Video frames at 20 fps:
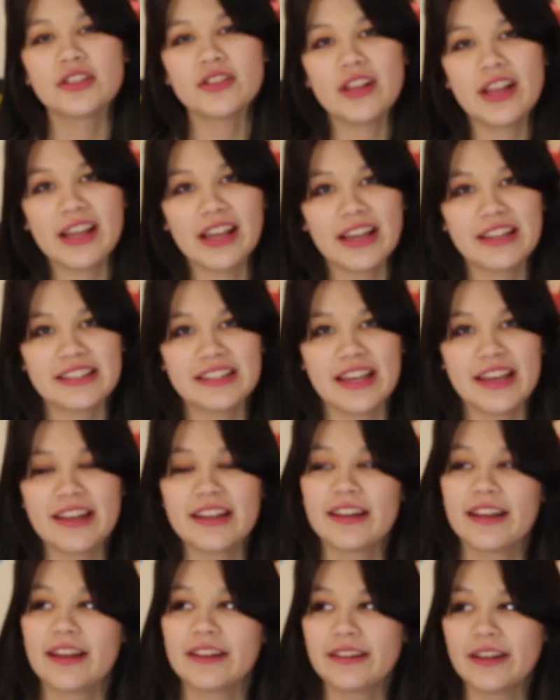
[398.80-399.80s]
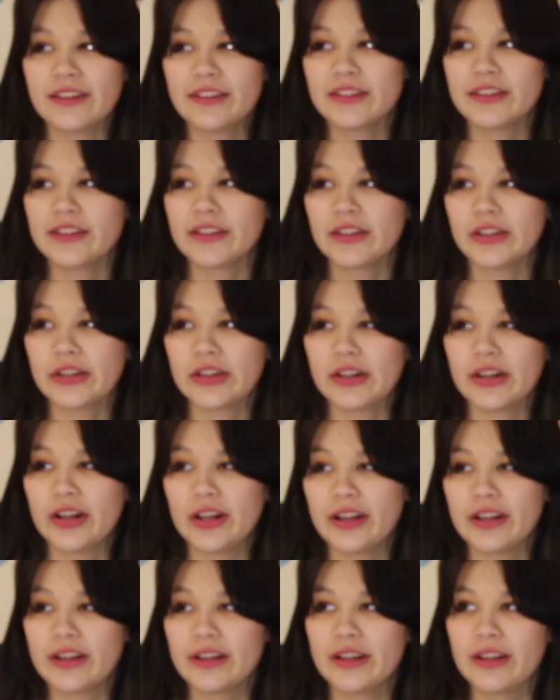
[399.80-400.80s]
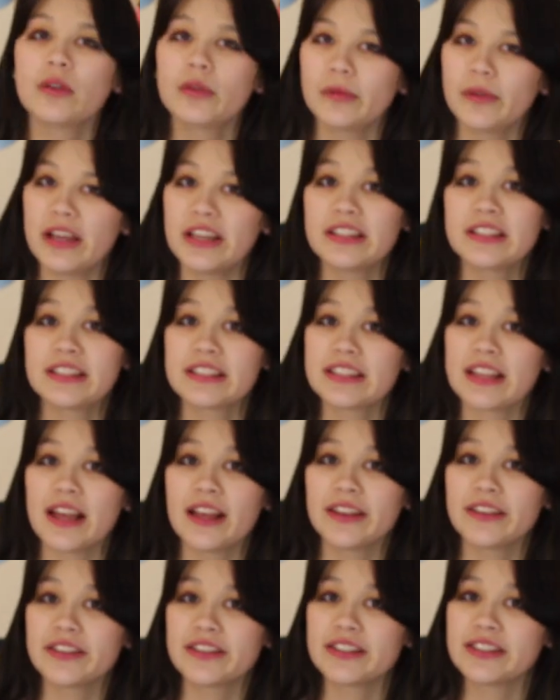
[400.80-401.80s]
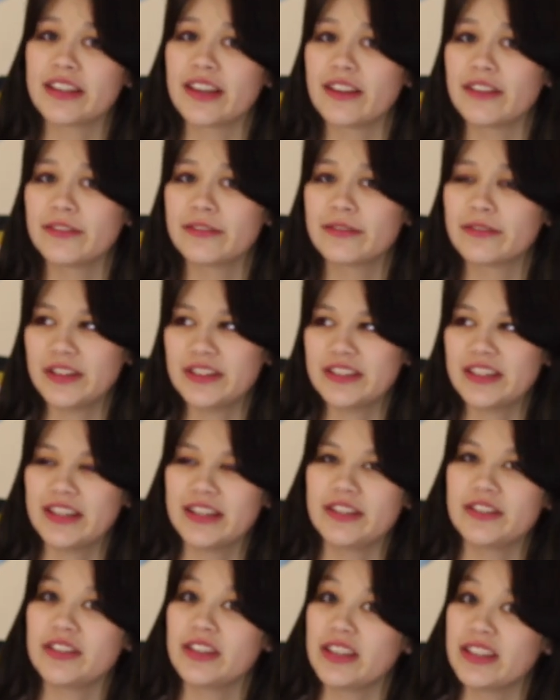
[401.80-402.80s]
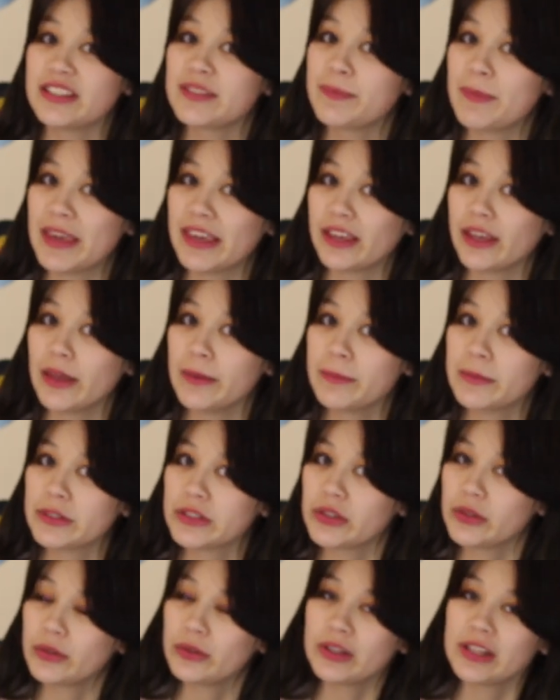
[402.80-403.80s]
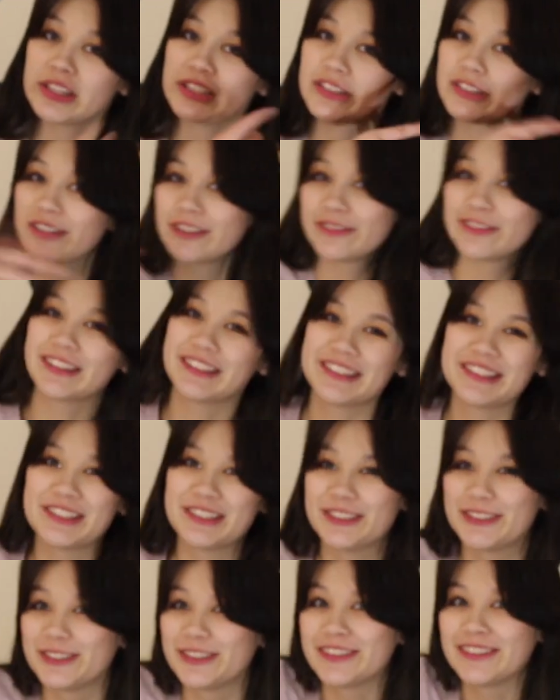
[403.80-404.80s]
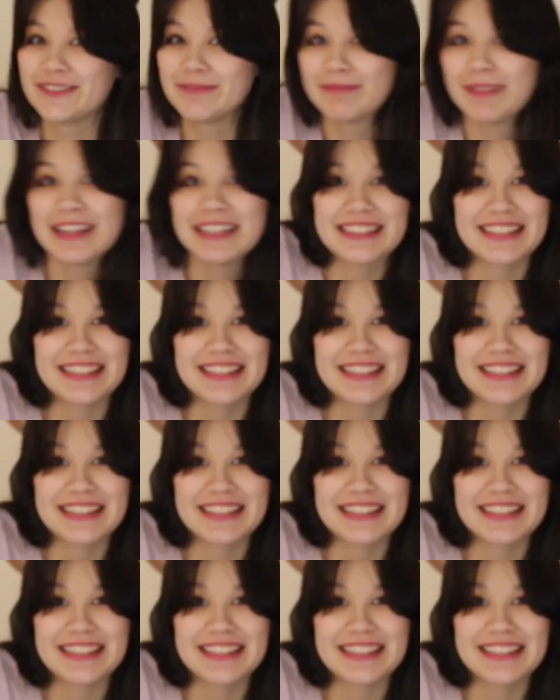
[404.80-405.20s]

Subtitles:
so like I said, another good way to style yourself vintage is makeup. So let's go over to my